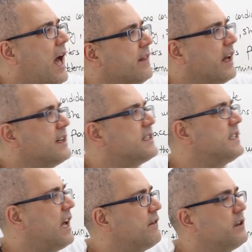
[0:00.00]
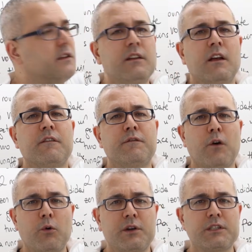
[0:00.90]
and then seven
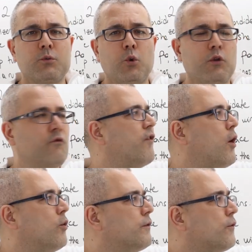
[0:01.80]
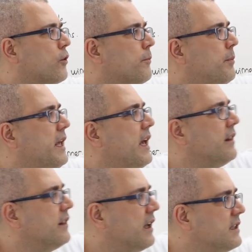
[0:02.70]
voters would vote for B,
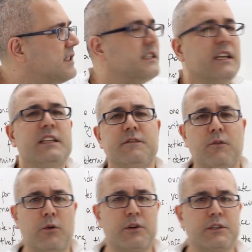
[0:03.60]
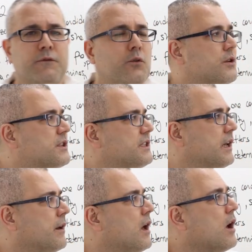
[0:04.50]
and then six voters for
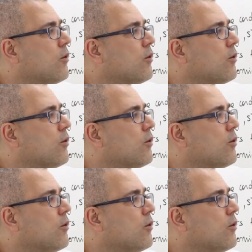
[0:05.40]
C.